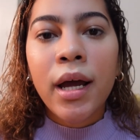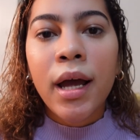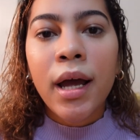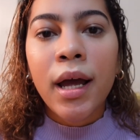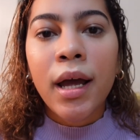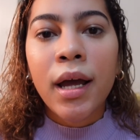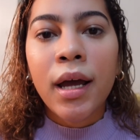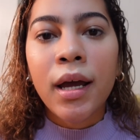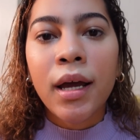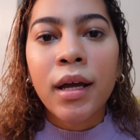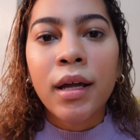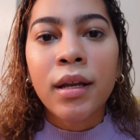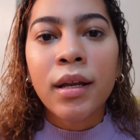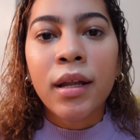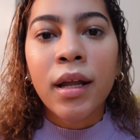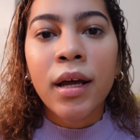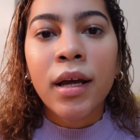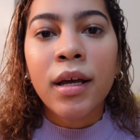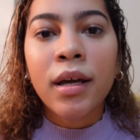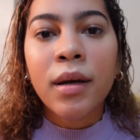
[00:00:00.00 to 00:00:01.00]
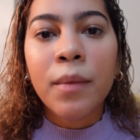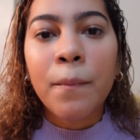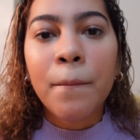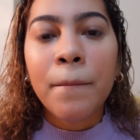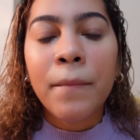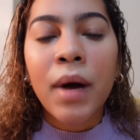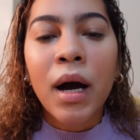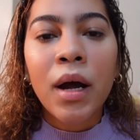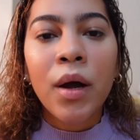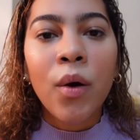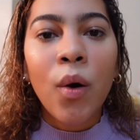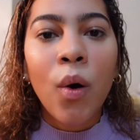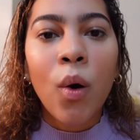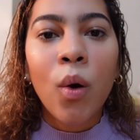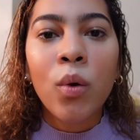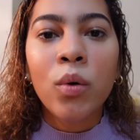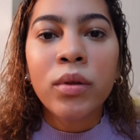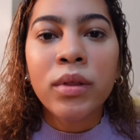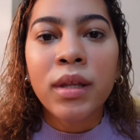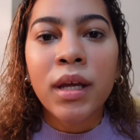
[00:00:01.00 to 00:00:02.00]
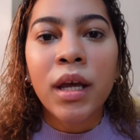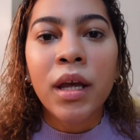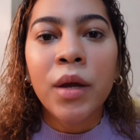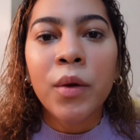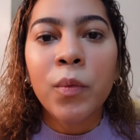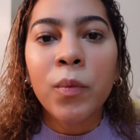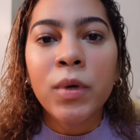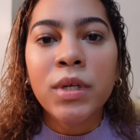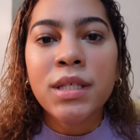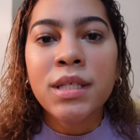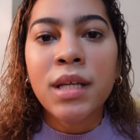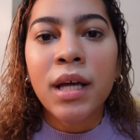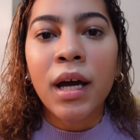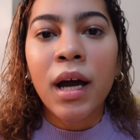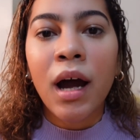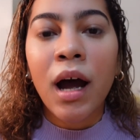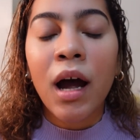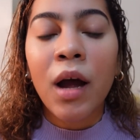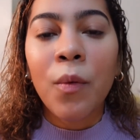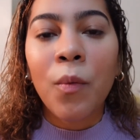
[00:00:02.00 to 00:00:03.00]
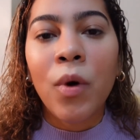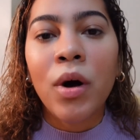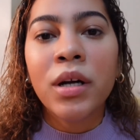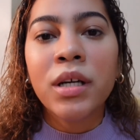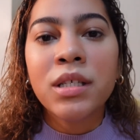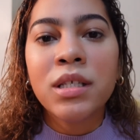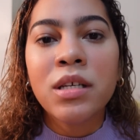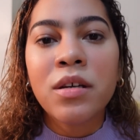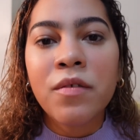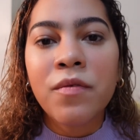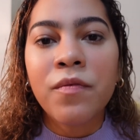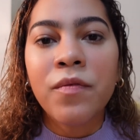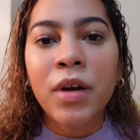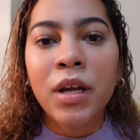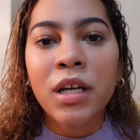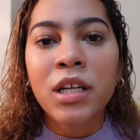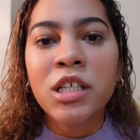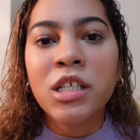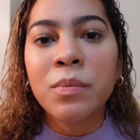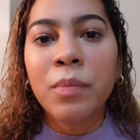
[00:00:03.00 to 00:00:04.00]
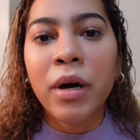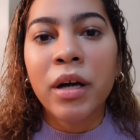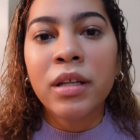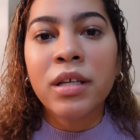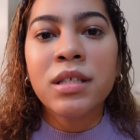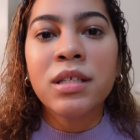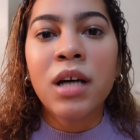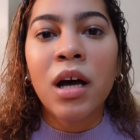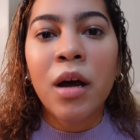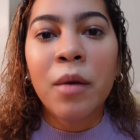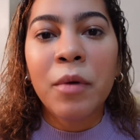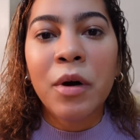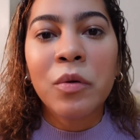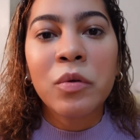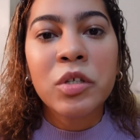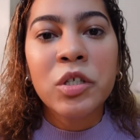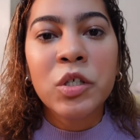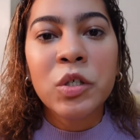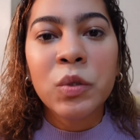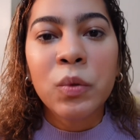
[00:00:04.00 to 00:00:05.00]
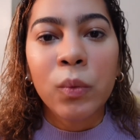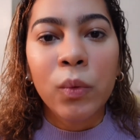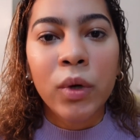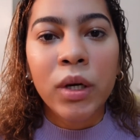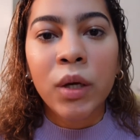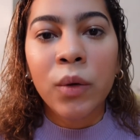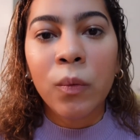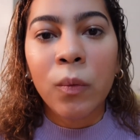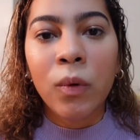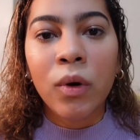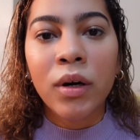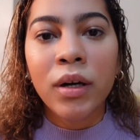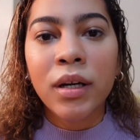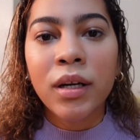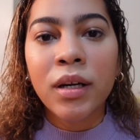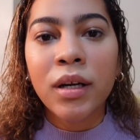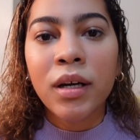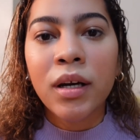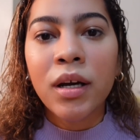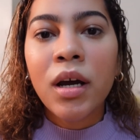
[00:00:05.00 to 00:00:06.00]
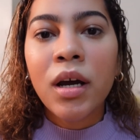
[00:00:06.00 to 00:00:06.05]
and like my whole thing was that I wanted to finish by the time I was 21